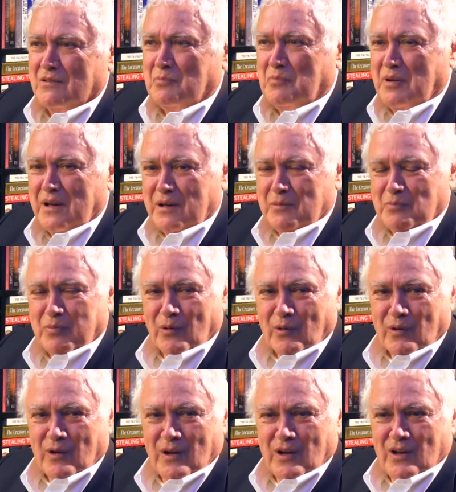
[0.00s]
of
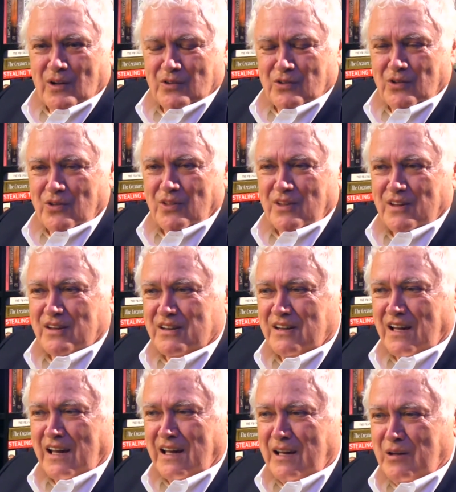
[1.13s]
people through the
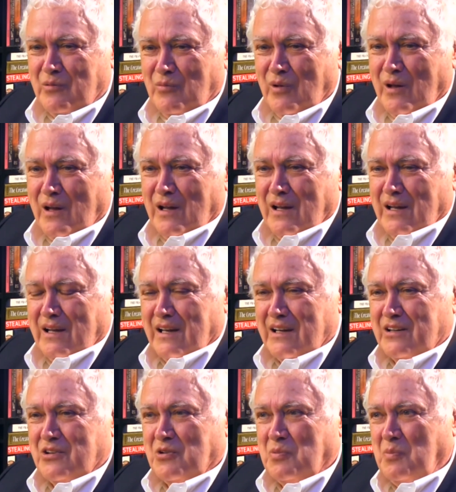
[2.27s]
same
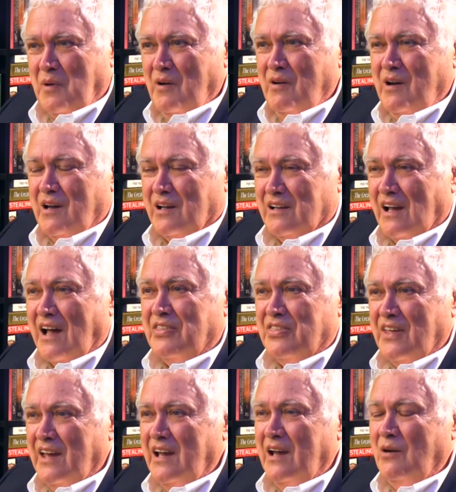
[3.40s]
experience? I
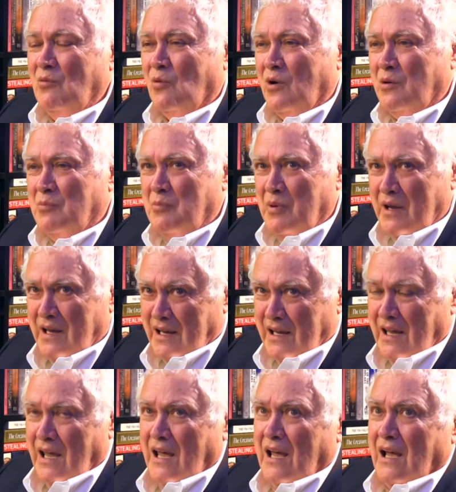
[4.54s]
think it would be
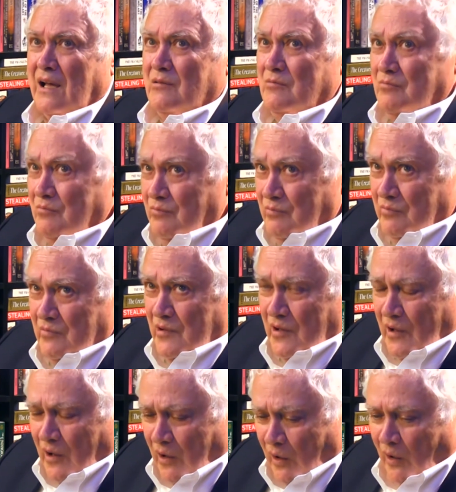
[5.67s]

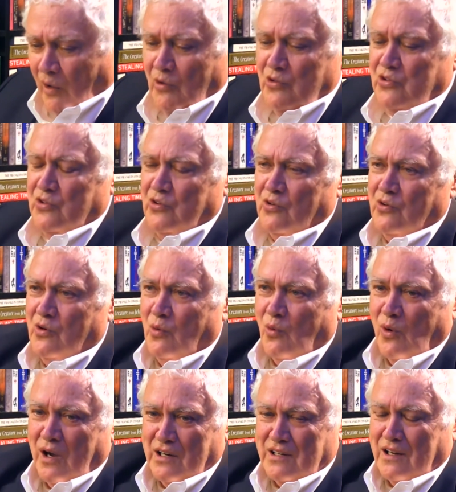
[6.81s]
closer to
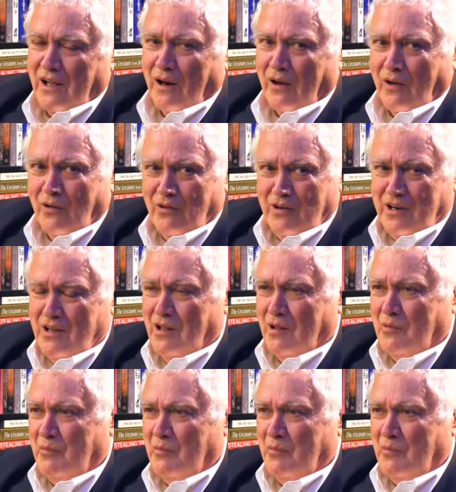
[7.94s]
what colonial